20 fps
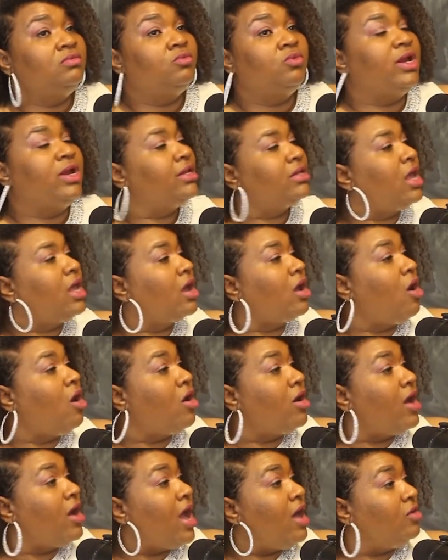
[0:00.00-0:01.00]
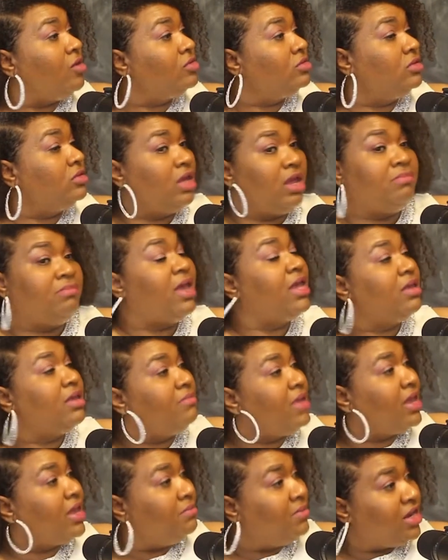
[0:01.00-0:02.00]
rent that car out and make
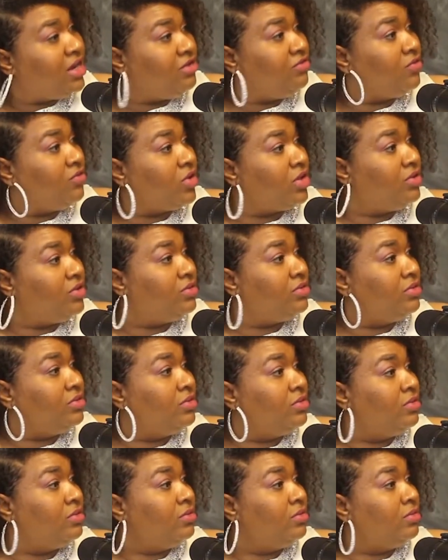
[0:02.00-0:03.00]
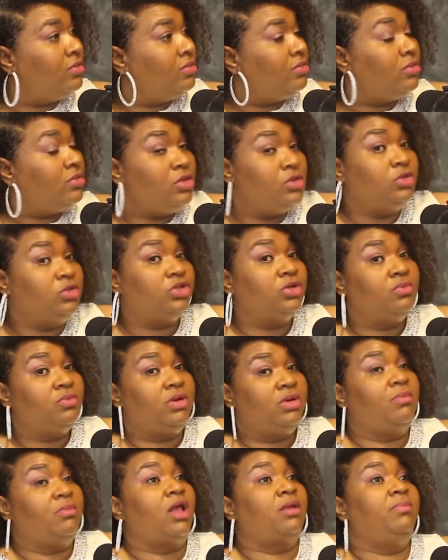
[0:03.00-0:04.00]
it make money for you. You should
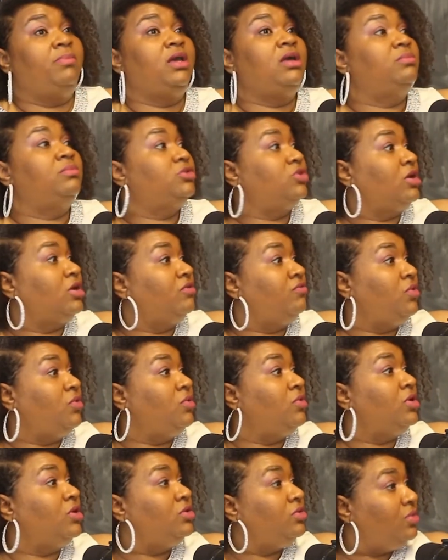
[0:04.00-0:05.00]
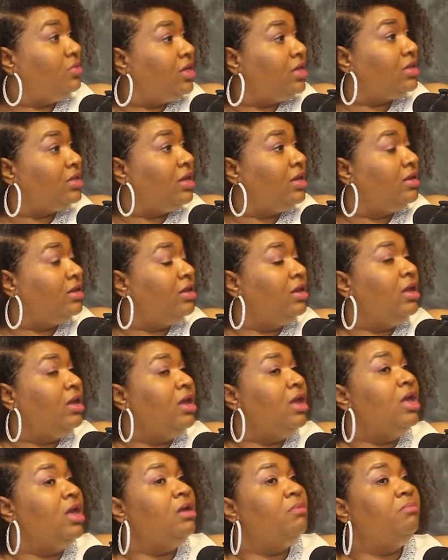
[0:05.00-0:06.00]
have went and bought a pickup truck if you were going to do anything.
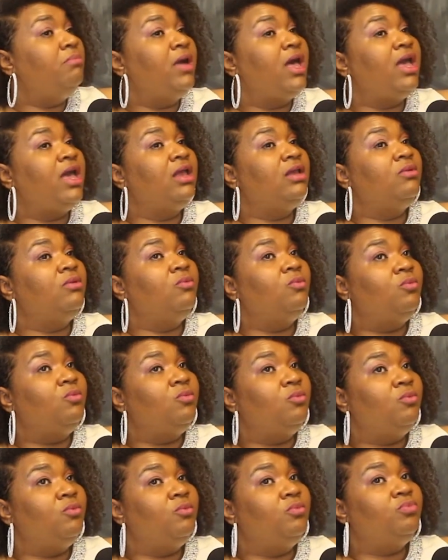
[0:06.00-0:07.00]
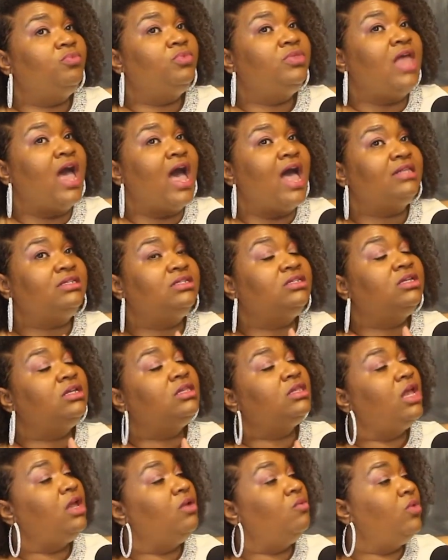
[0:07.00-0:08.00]
But that's
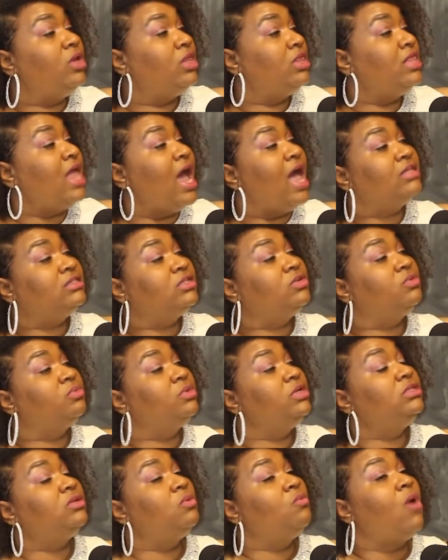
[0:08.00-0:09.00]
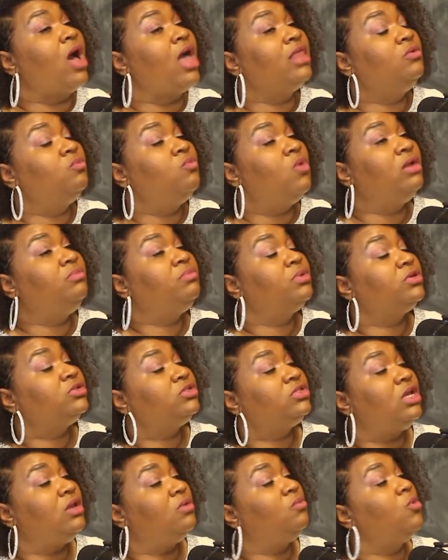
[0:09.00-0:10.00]
the thing that's the reason why the
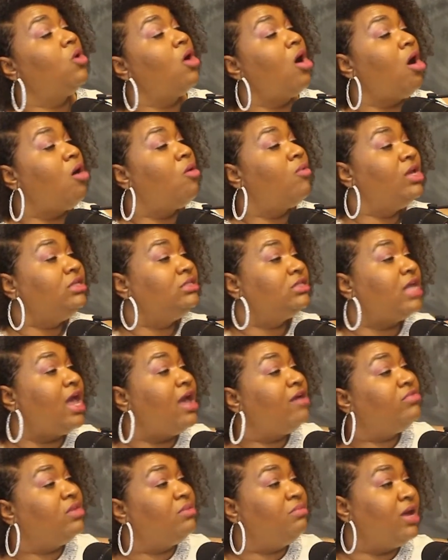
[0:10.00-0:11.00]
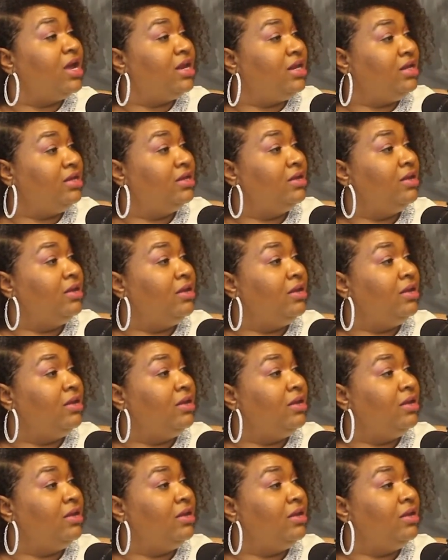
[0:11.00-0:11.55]
1% will always have the money,